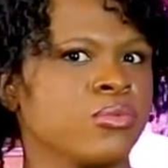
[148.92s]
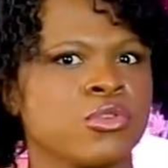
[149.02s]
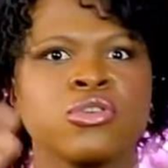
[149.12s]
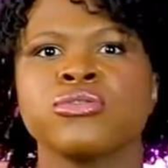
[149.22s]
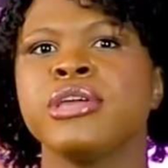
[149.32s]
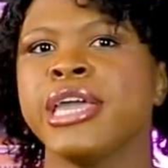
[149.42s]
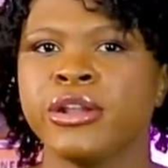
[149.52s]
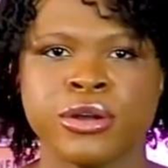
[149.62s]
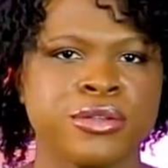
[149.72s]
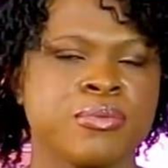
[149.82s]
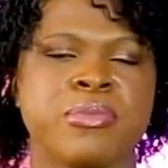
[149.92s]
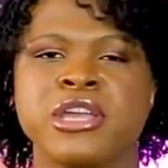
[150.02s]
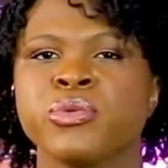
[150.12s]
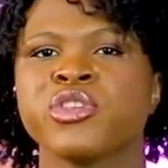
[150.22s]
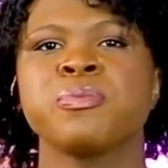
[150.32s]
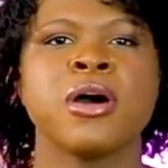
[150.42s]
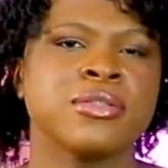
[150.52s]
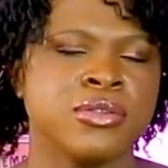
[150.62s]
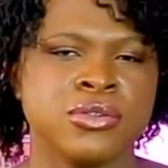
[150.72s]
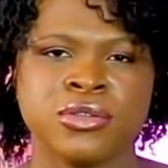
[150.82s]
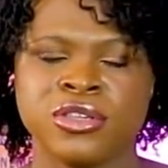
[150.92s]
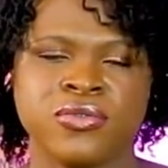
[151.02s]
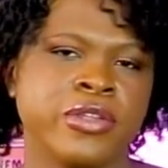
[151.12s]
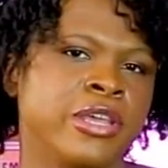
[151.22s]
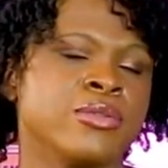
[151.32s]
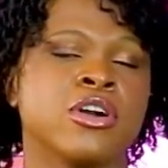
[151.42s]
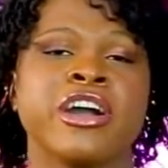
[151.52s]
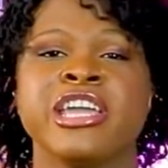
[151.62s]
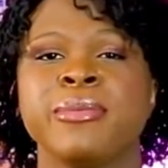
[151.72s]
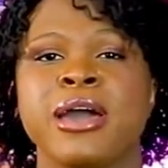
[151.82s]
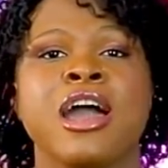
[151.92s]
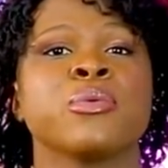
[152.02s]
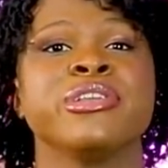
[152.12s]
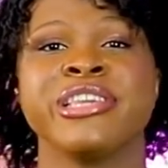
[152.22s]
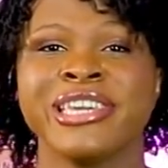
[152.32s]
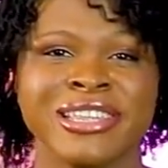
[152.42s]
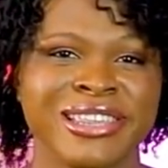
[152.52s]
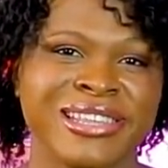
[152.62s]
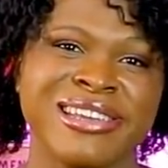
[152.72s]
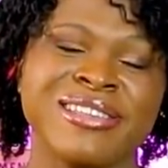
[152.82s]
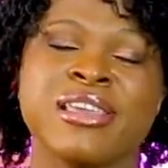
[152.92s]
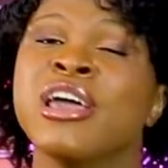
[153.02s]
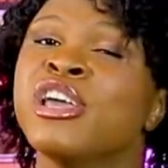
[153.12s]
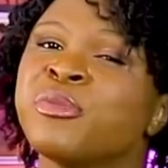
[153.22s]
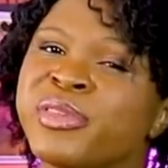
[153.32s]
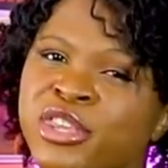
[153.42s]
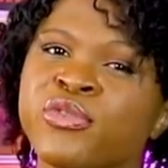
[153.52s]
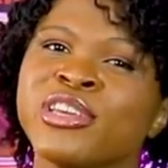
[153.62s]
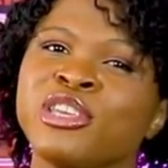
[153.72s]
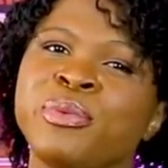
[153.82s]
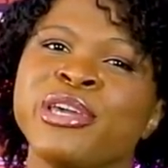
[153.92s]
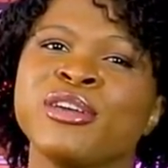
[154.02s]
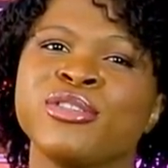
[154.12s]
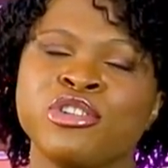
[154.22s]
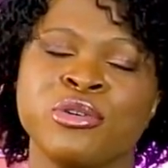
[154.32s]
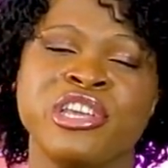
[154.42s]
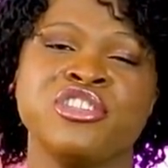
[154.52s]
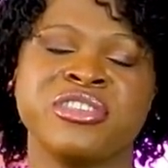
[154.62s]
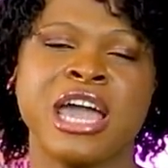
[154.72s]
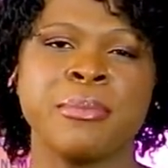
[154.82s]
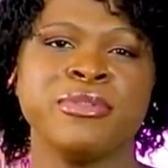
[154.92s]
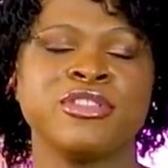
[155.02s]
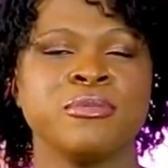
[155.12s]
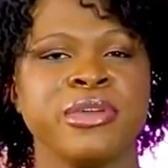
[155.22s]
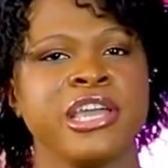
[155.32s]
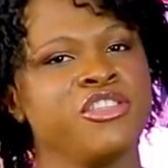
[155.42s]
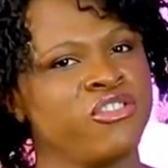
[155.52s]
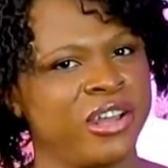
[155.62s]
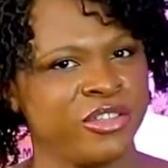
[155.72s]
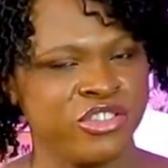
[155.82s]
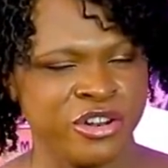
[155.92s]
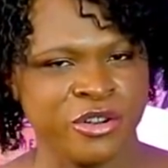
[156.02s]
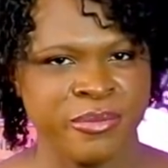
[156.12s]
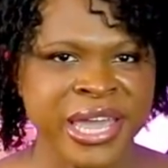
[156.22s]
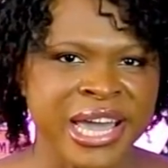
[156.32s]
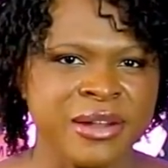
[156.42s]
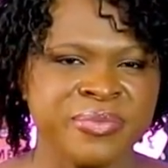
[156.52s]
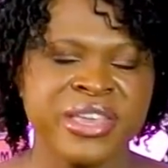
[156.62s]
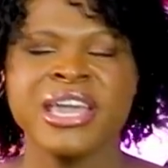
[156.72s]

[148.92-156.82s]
creators made responses to this video talking about how ridiculous it is, specifically because Tony just happens to be a transgender man.